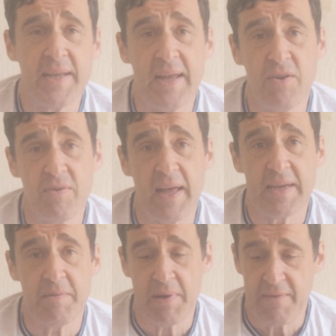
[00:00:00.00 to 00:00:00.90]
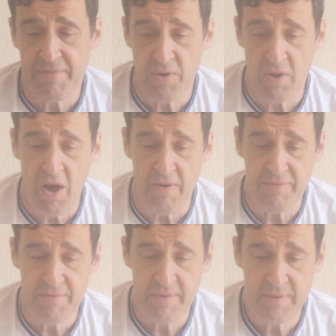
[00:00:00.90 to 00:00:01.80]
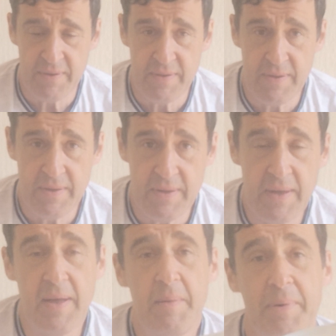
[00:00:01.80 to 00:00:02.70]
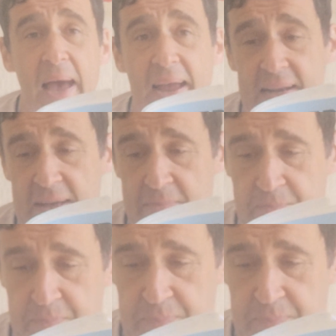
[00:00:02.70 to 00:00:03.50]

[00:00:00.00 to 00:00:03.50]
it looked like it might fall off. Behind him,